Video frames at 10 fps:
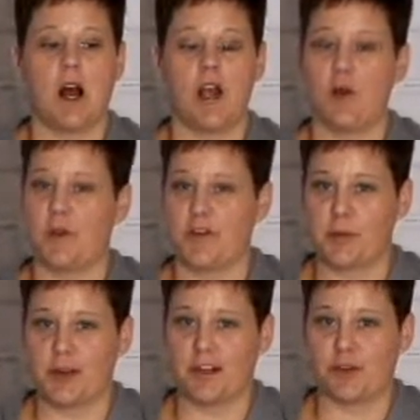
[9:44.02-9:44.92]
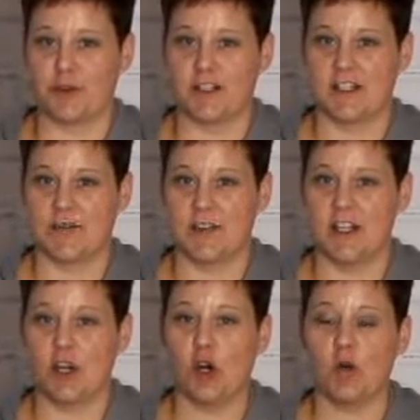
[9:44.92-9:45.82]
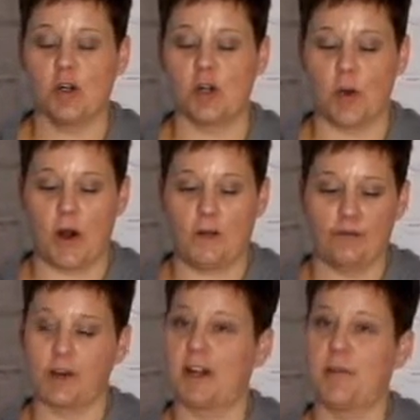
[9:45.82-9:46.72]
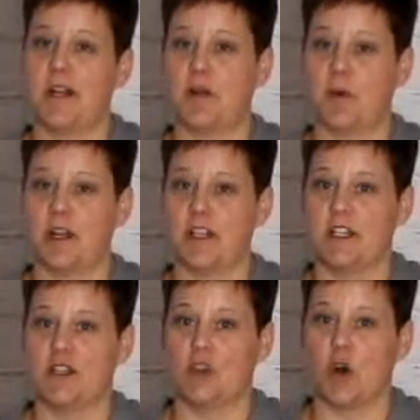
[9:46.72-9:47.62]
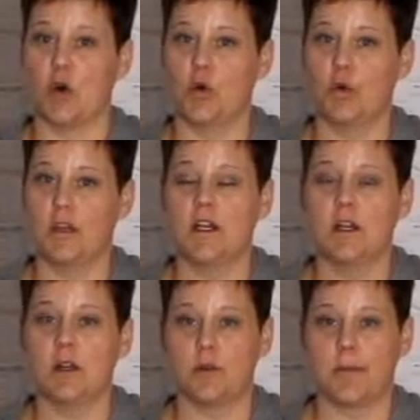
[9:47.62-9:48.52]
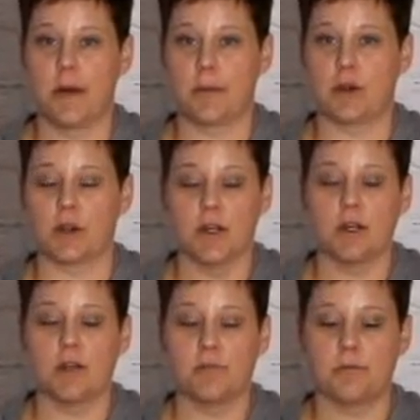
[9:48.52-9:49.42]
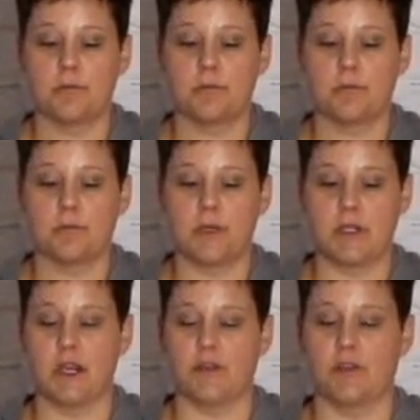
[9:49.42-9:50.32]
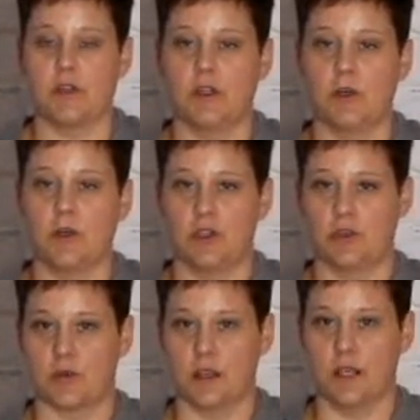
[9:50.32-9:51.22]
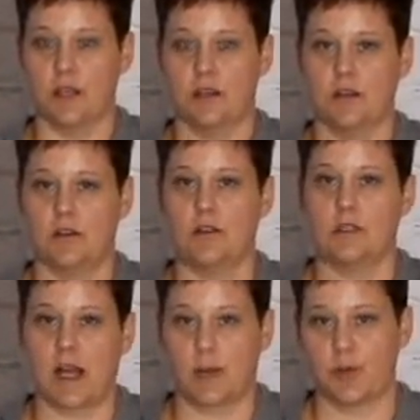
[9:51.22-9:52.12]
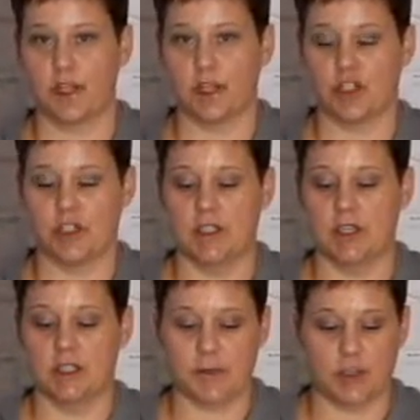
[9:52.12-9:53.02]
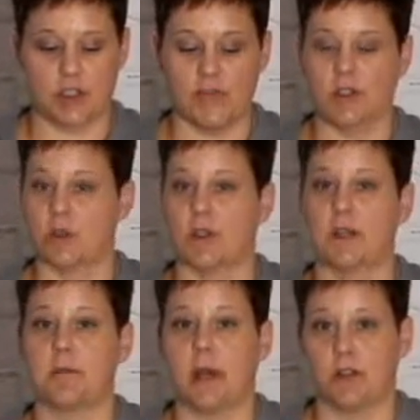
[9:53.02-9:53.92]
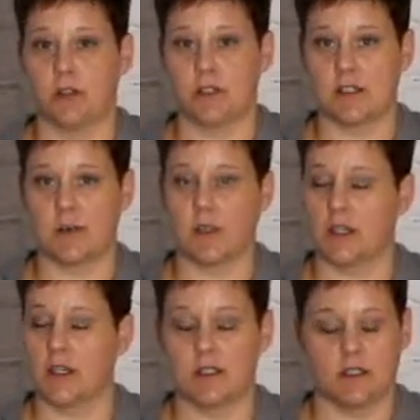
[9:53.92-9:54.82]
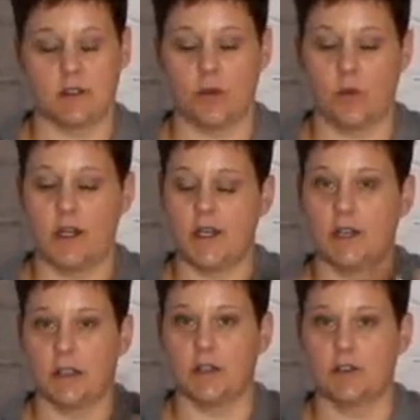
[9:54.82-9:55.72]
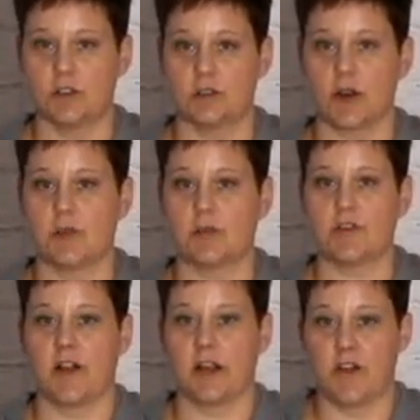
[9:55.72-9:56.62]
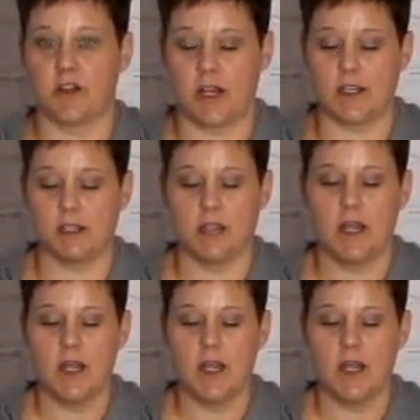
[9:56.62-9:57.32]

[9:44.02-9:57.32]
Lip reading: I hope everybody enjoyed this video. Go out and try to make one of these your own. Remember, be careful when you're drilling. Use eye protection, especially if you're drilling metal or something, because you don't want any little scraps flying in your eyes.